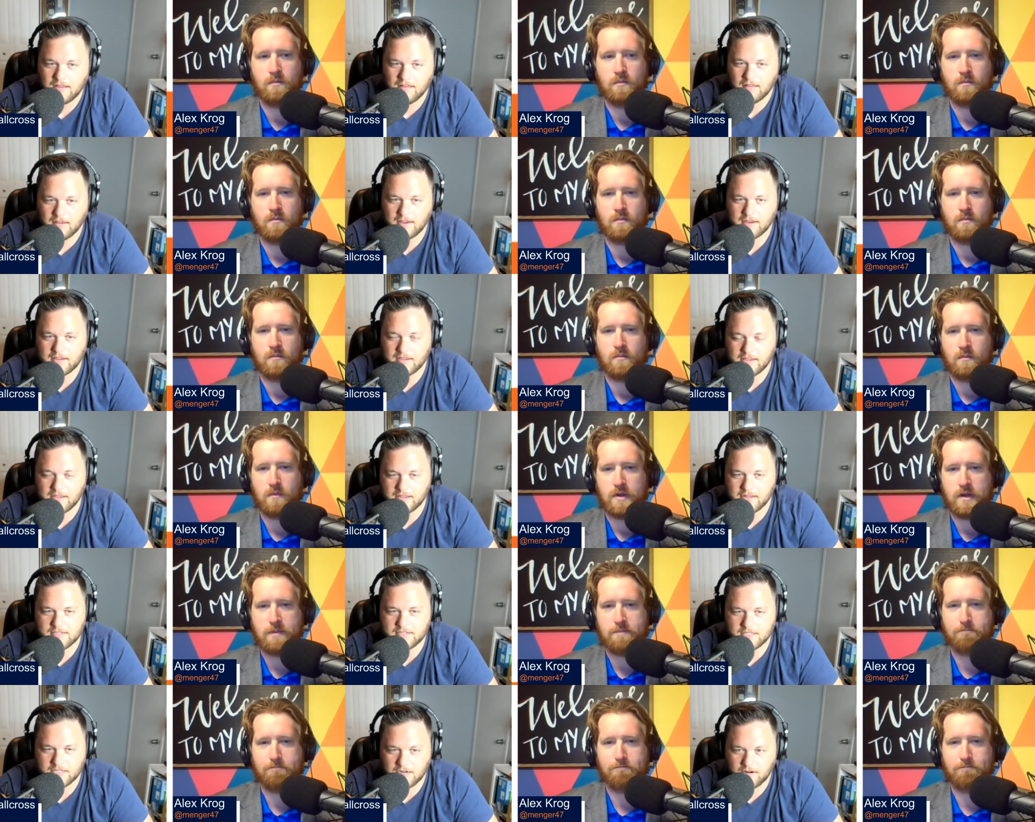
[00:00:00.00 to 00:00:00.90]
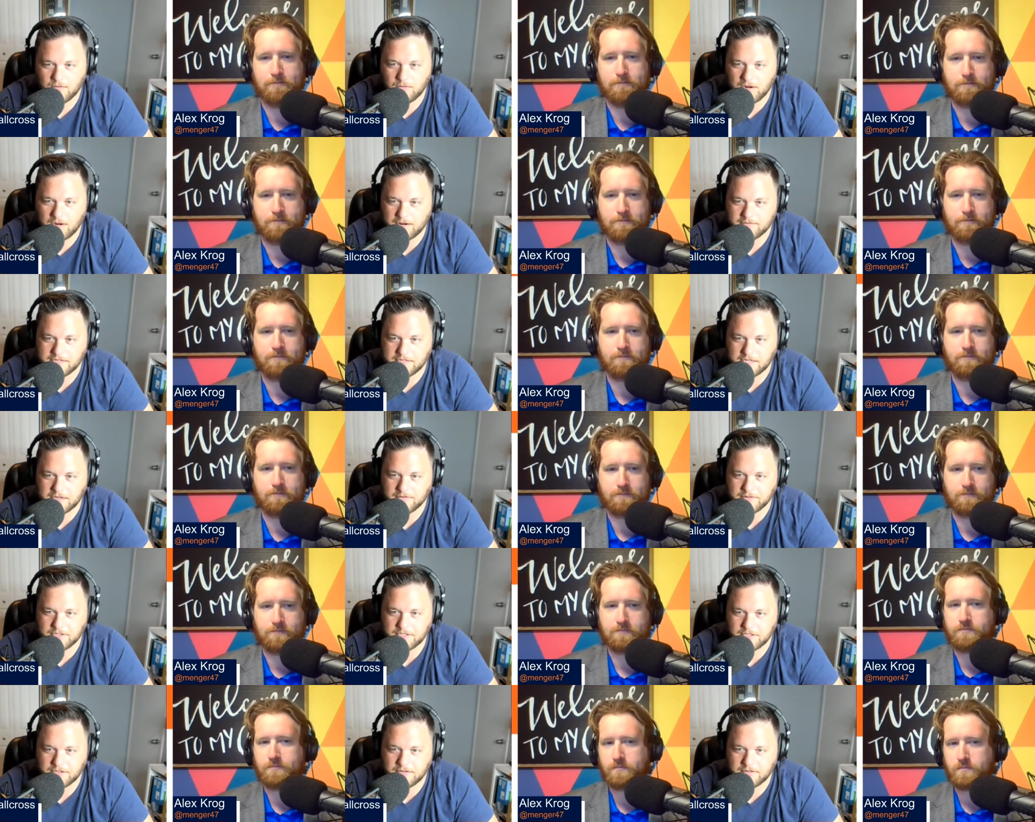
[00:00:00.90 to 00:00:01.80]
Speaker 1: Like, is yep. there a wide
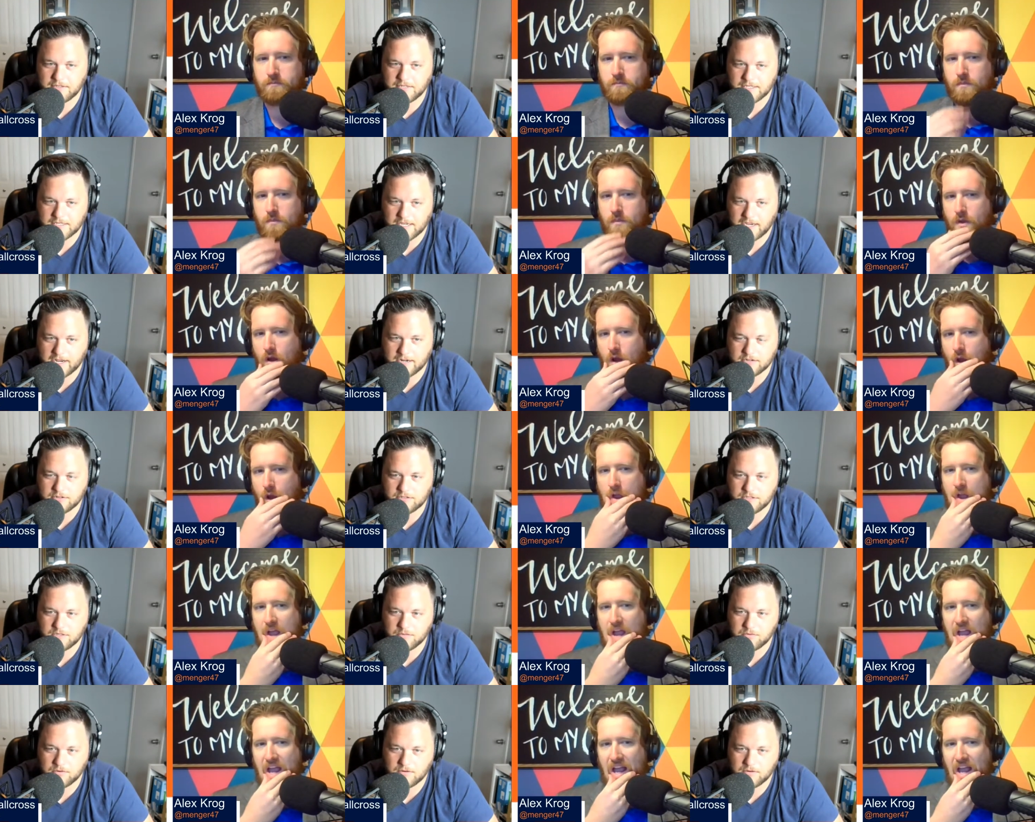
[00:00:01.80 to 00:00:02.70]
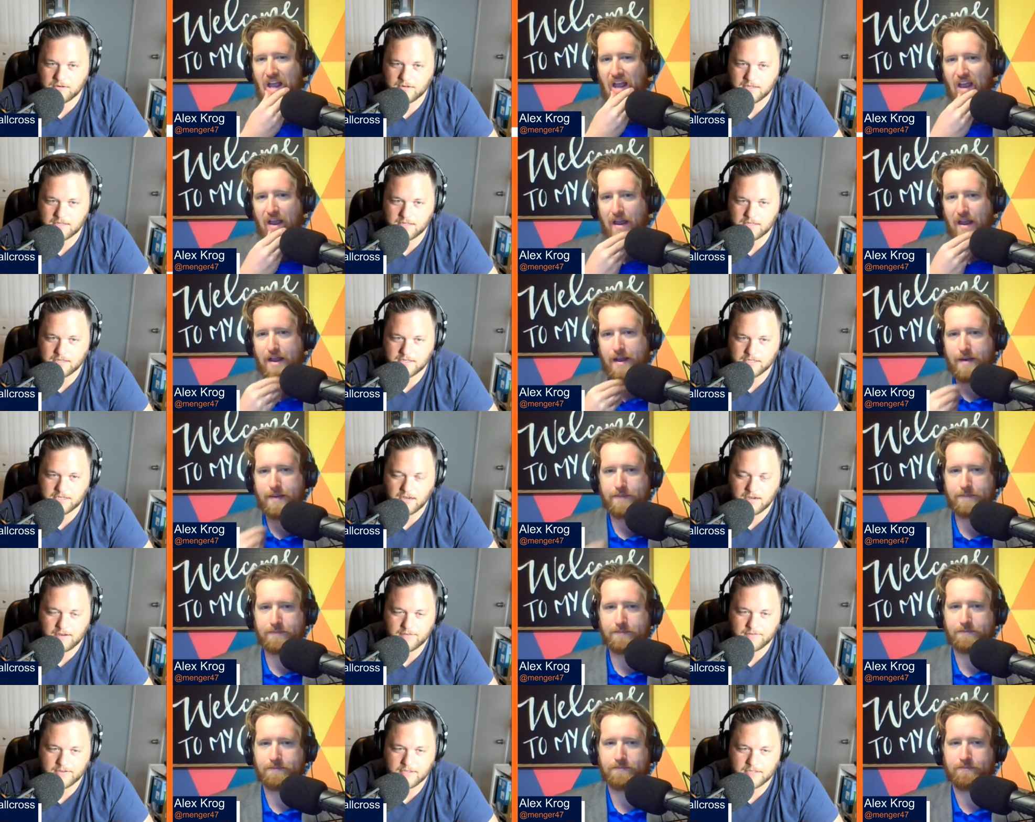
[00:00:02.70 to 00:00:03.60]
receiver two that's actually supported in this
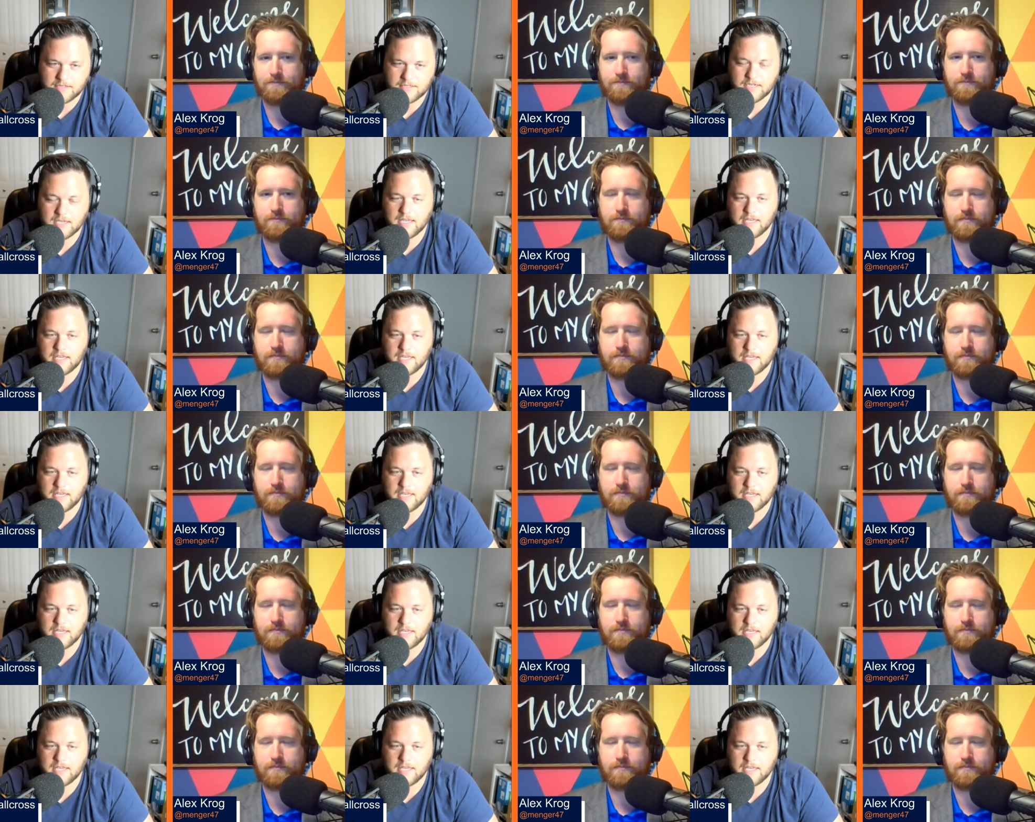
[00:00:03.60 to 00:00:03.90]
offense?